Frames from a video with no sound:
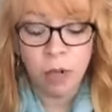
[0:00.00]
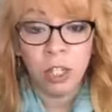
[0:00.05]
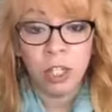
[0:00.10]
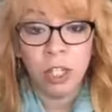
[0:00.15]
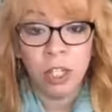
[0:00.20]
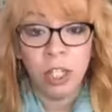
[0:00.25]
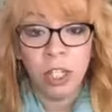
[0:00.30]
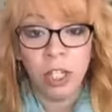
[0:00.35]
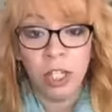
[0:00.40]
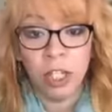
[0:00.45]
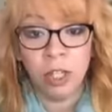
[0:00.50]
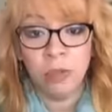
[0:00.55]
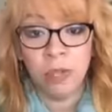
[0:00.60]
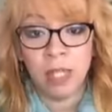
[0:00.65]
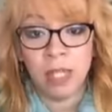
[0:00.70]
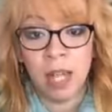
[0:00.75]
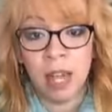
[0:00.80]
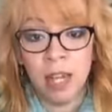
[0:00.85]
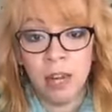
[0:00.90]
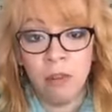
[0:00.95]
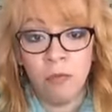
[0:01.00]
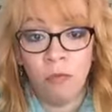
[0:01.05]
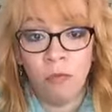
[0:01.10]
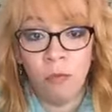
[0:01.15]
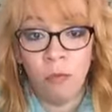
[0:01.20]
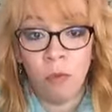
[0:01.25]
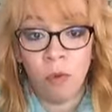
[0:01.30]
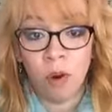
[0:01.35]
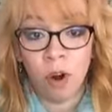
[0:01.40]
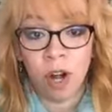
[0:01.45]
what you're going to do is kind
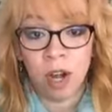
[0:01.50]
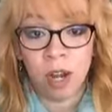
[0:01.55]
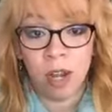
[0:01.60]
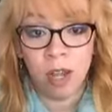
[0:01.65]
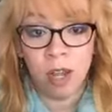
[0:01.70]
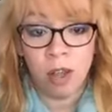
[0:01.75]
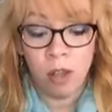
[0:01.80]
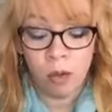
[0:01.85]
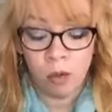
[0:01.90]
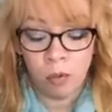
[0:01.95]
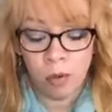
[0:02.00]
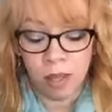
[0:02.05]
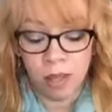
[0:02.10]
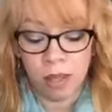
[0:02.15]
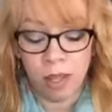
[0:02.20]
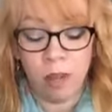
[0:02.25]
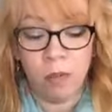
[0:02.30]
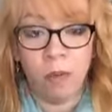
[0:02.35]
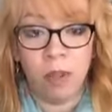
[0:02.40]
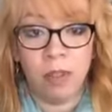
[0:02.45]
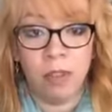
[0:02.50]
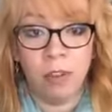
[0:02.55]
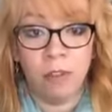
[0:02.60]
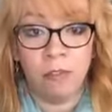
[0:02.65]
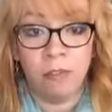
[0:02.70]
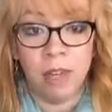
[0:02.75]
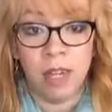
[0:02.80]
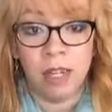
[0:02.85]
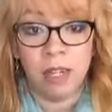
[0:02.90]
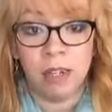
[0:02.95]
of work with it with
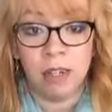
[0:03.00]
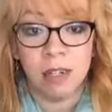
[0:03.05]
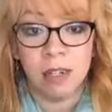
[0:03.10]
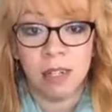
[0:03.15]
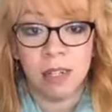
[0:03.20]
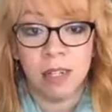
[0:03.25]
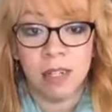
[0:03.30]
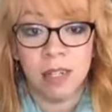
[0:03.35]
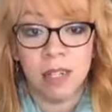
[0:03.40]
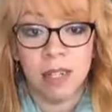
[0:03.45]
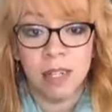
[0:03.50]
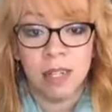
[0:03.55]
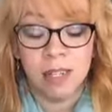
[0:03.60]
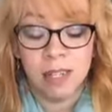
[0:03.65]
your fingers.